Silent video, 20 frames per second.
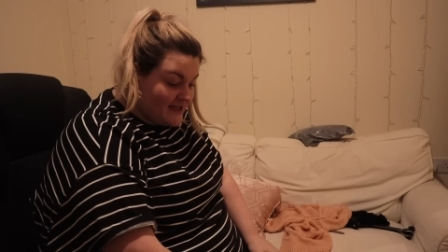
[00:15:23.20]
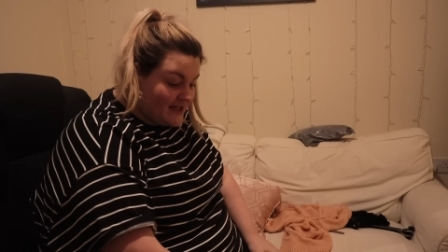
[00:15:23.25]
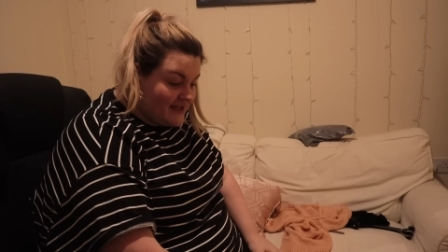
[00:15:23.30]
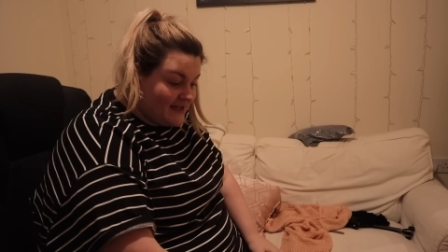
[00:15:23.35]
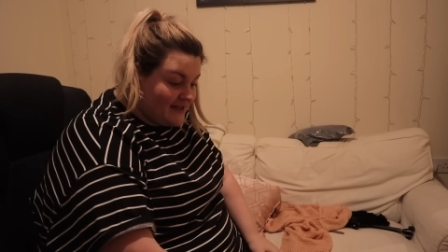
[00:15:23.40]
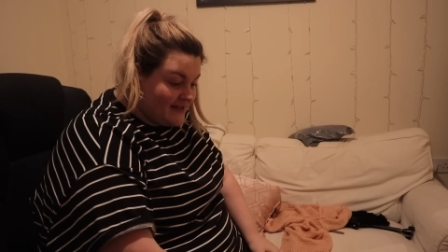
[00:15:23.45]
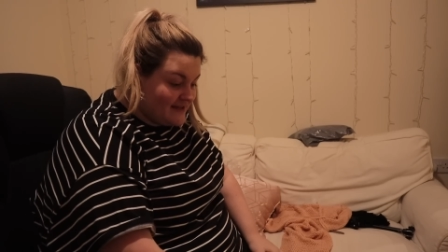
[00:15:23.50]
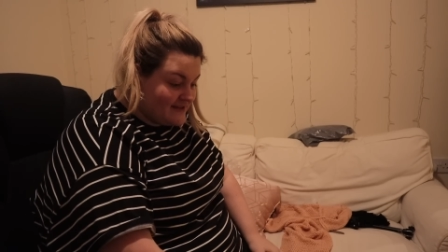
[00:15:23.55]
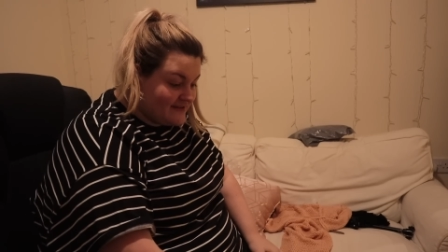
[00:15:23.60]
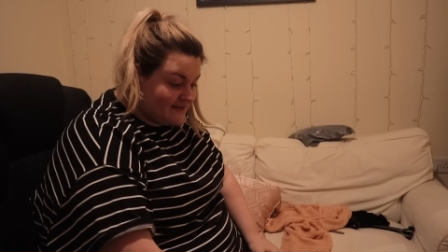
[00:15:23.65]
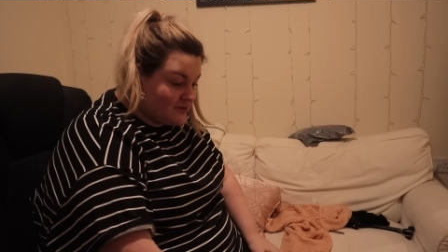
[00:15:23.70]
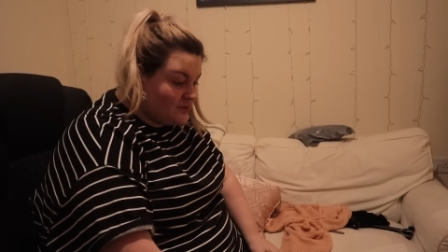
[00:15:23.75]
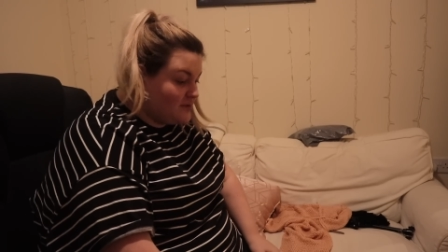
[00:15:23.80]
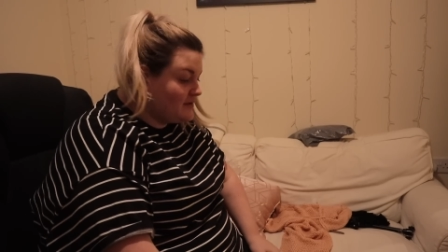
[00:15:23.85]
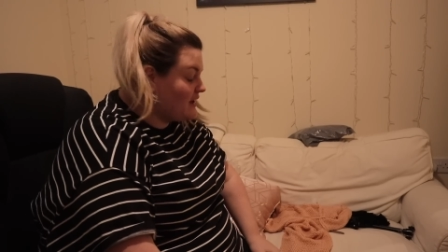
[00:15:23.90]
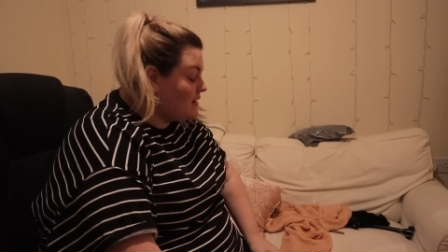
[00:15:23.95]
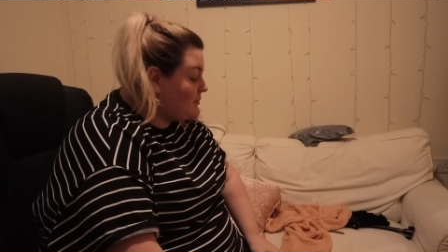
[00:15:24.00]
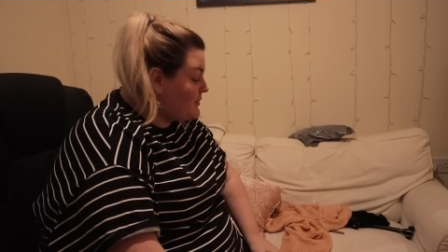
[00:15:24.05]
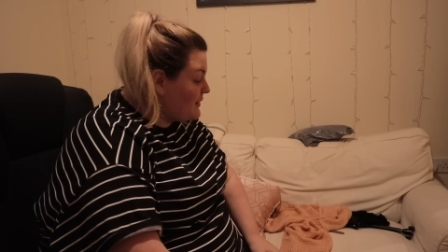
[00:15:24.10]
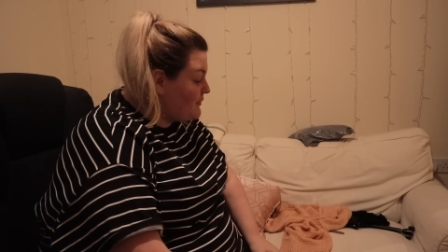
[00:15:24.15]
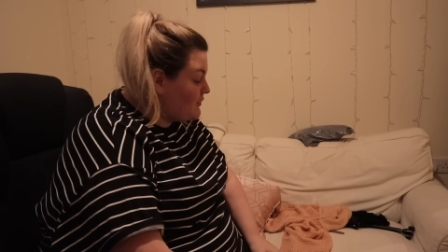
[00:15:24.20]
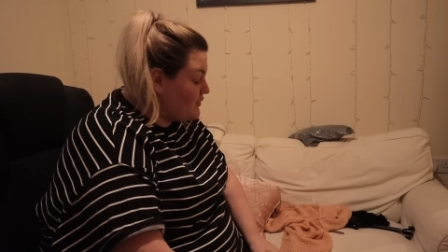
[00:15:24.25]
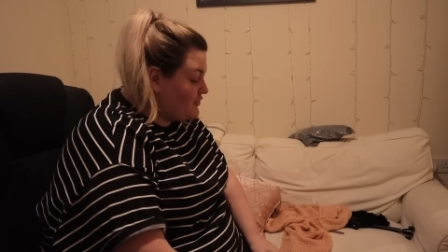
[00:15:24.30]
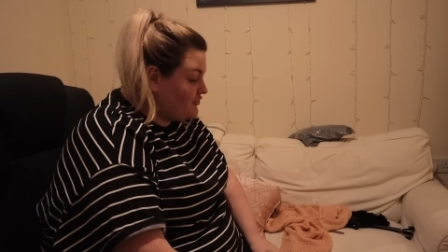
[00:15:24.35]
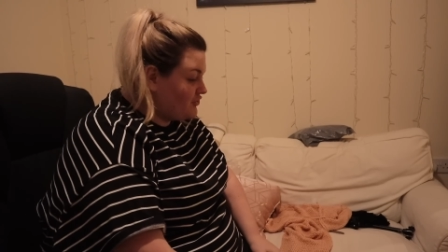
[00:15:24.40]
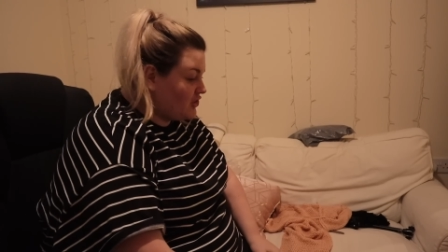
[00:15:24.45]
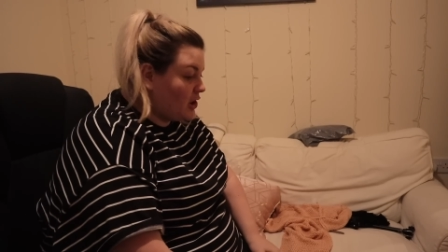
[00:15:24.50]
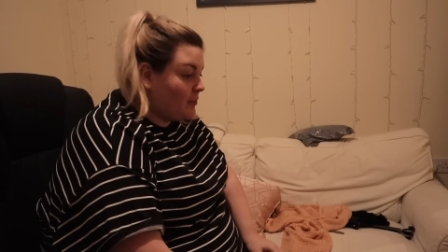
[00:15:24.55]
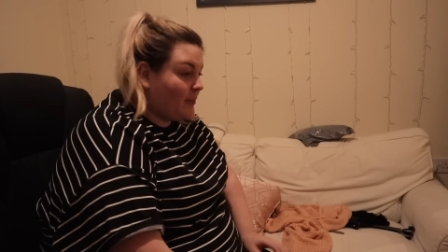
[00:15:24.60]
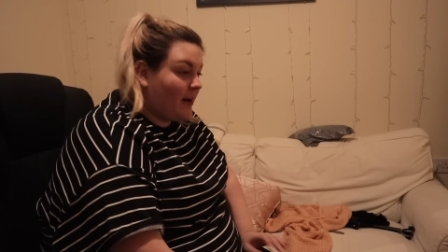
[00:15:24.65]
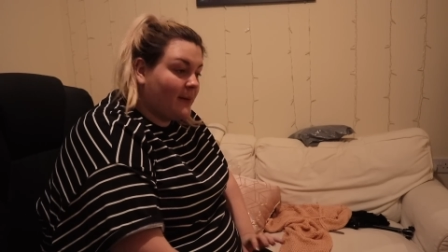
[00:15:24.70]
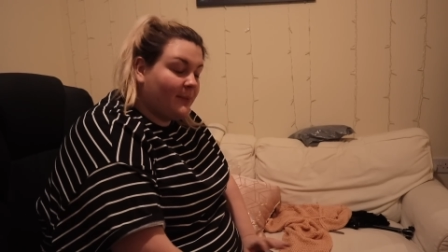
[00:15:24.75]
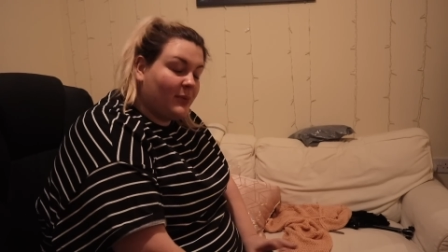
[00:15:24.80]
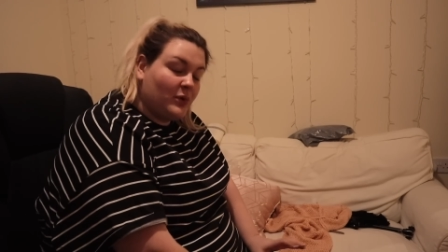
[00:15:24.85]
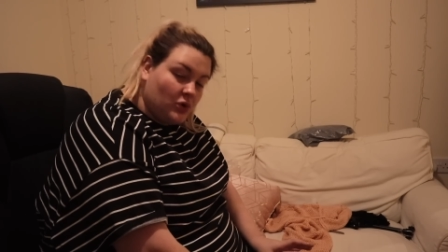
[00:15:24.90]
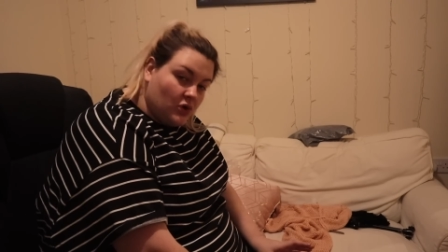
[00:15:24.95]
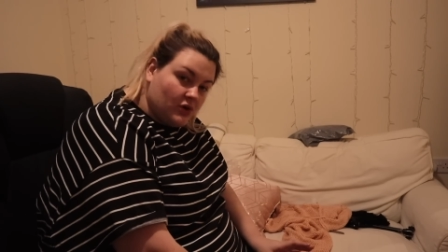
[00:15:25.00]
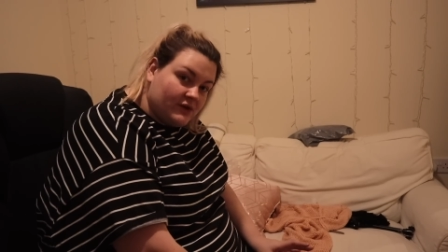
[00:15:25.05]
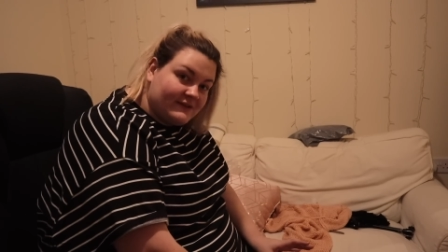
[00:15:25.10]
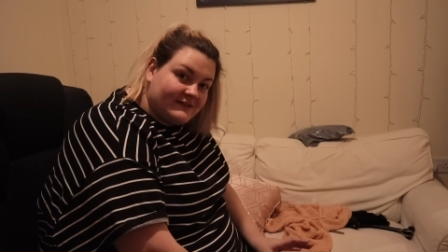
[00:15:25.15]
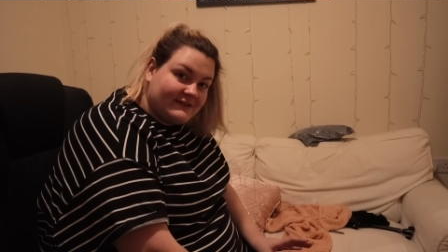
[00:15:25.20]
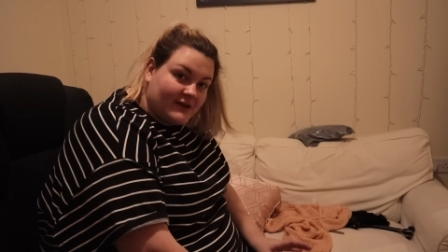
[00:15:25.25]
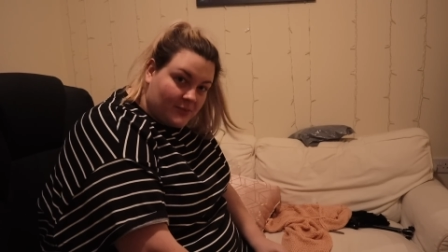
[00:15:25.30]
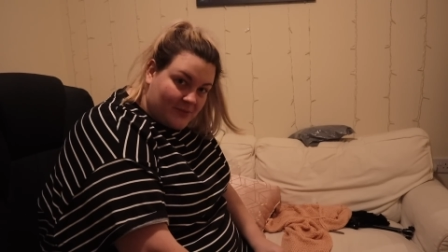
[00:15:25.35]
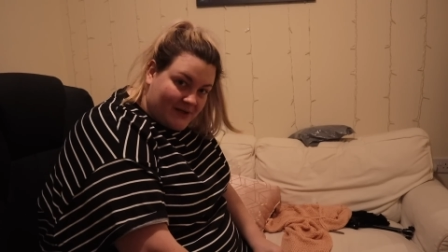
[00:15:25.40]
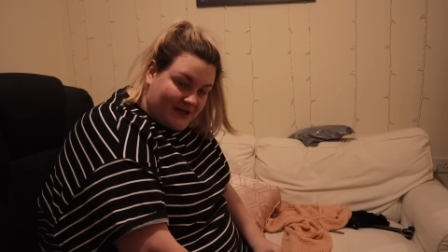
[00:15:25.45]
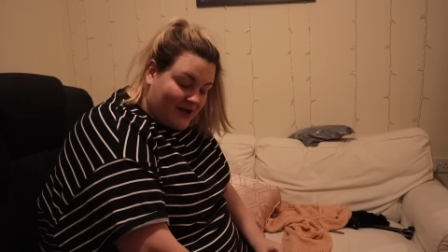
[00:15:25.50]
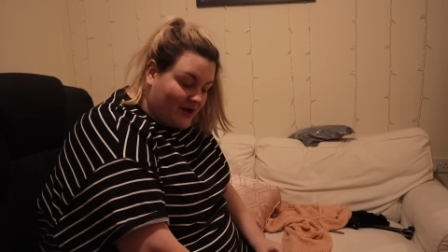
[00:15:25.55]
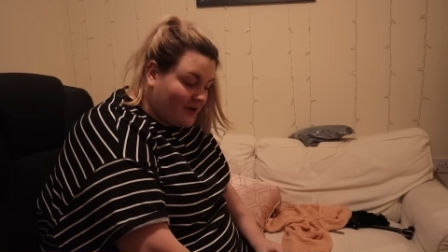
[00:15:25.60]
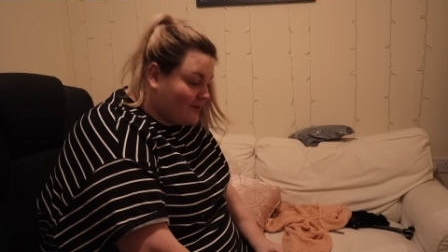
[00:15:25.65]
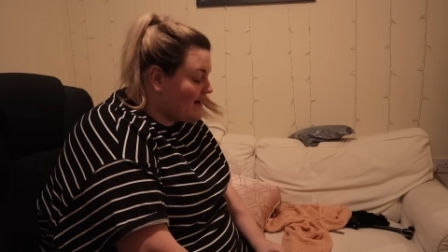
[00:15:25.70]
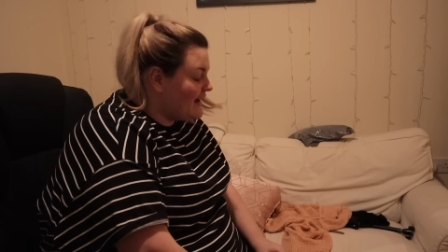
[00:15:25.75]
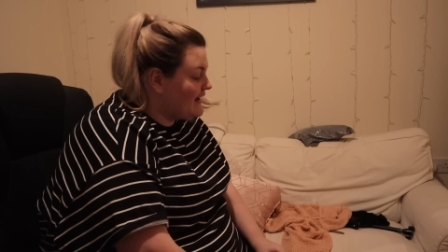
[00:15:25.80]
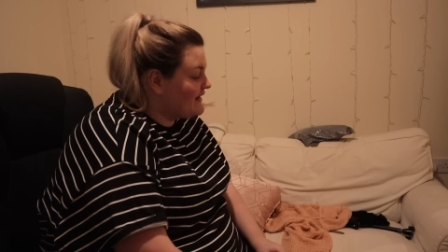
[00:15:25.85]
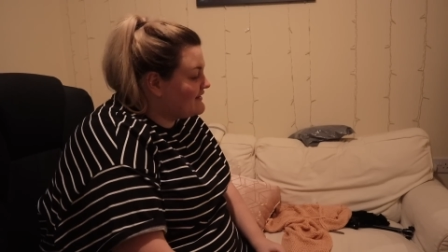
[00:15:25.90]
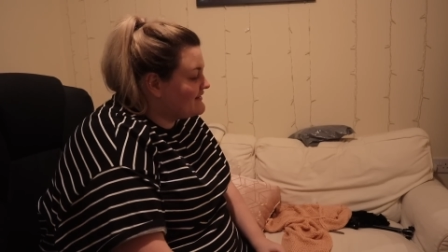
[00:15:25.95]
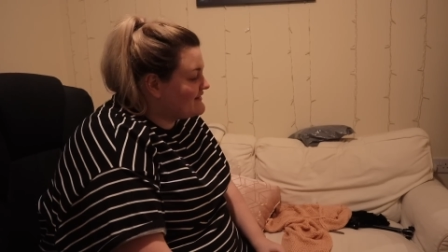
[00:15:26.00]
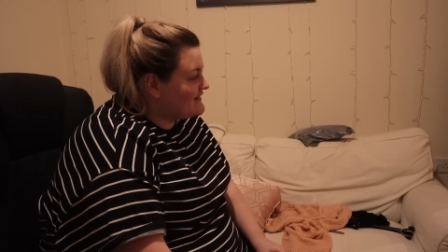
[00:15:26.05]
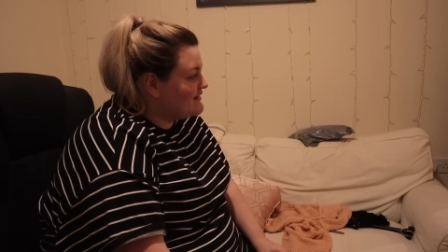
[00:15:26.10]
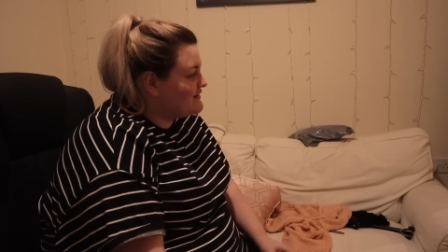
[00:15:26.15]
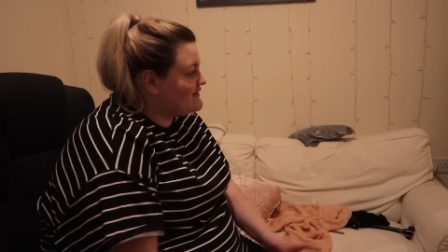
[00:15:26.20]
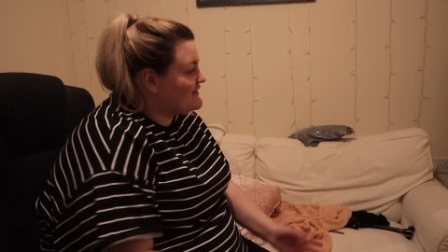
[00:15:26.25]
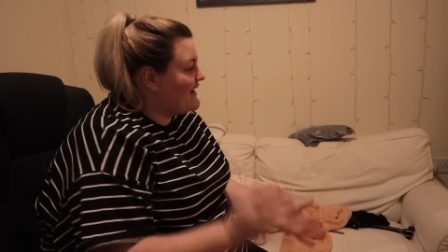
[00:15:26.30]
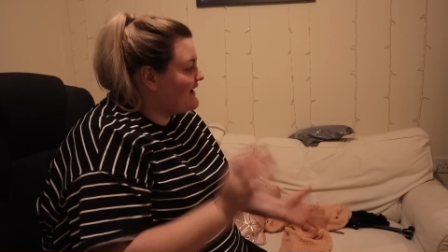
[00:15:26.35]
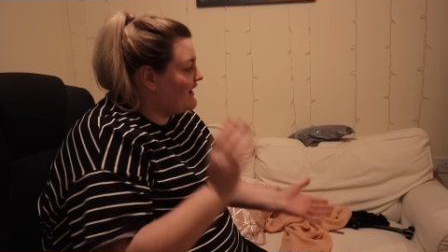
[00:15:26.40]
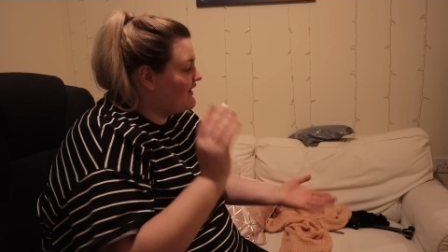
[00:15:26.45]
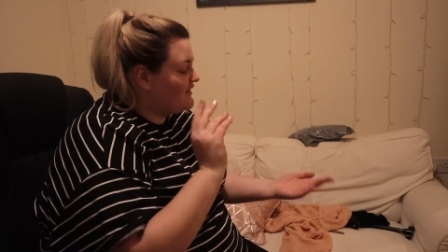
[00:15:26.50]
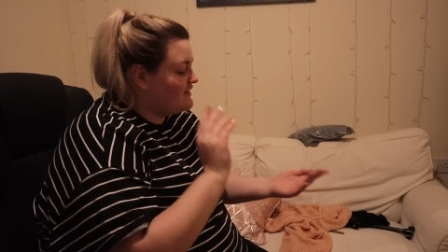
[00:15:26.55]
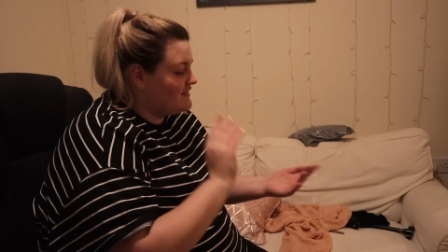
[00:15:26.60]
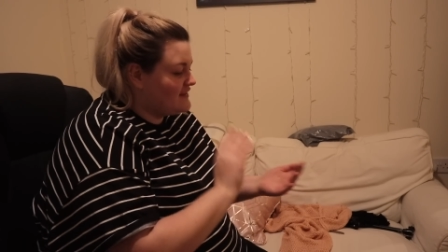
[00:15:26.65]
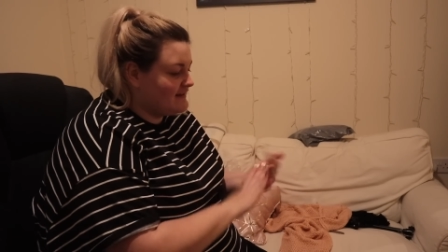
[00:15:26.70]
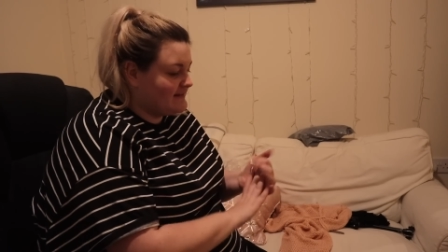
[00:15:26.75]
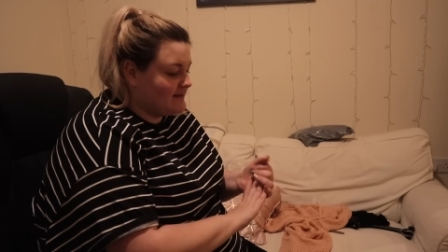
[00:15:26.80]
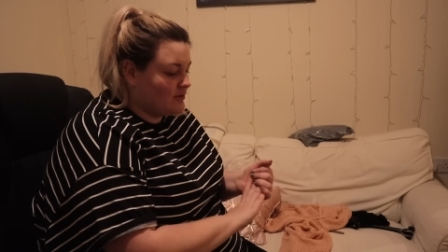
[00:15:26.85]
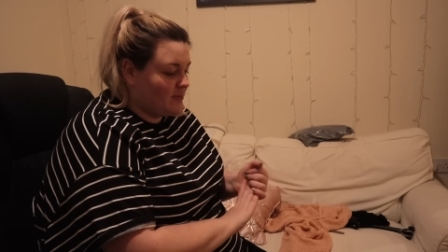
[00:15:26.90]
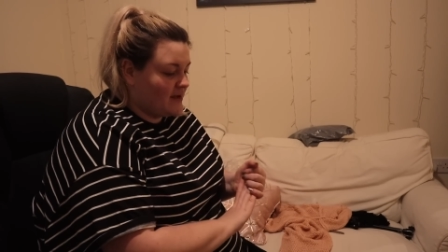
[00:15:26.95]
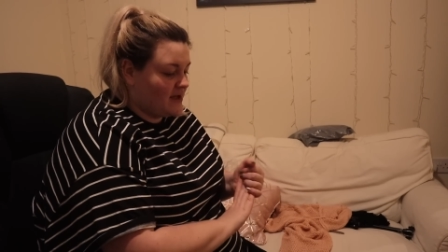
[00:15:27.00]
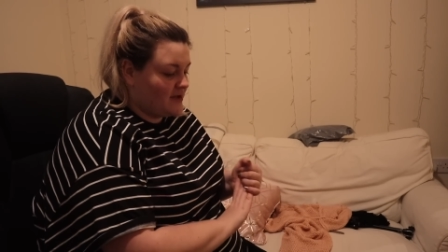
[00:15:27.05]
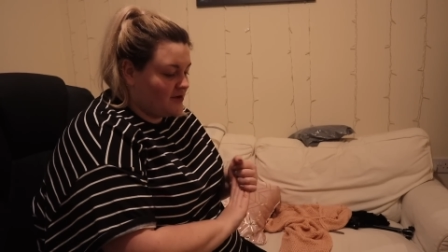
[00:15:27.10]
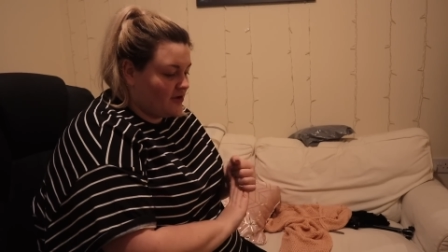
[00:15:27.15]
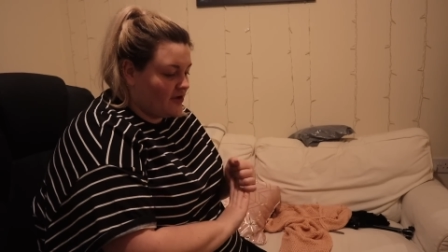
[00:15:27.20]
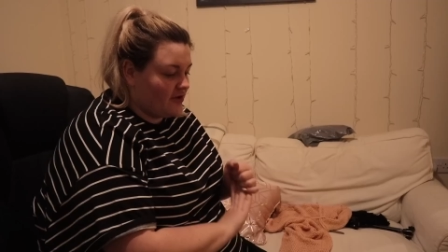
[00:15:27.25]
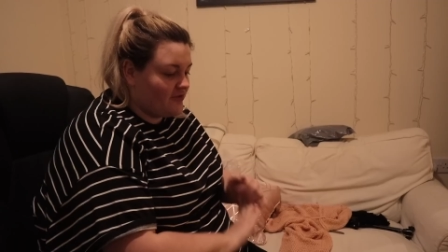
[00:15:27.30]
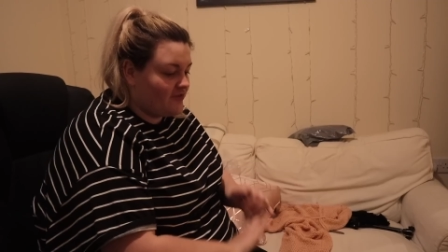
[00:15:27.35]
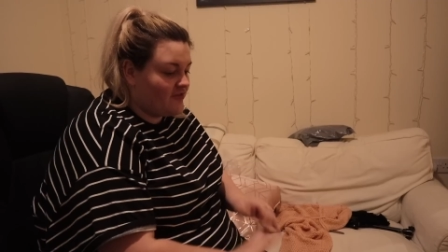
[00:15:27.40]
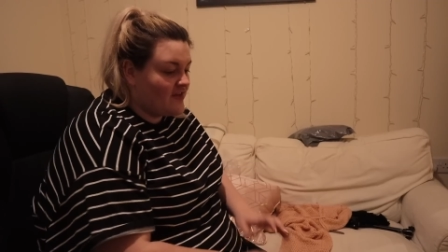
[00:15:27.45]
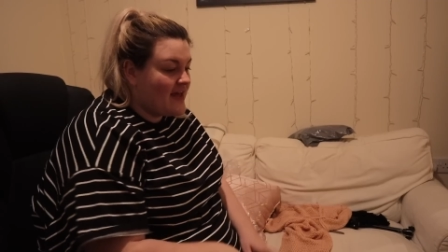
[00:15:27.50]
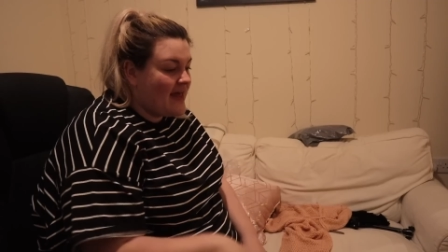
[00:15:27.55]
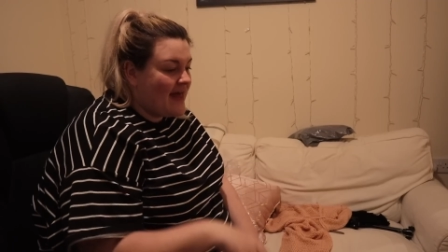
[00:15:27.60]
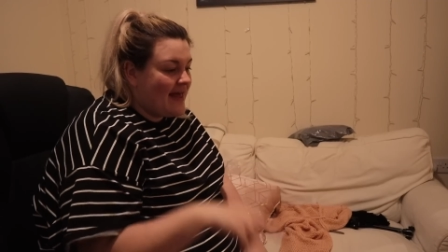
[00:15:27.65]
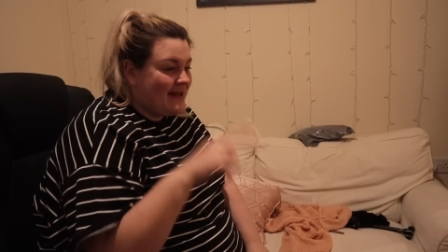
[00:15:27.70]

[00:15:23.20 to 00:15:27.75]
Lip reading: I sorted out my wardrobe, I bought so many coat hangers and I was like, this will be enough.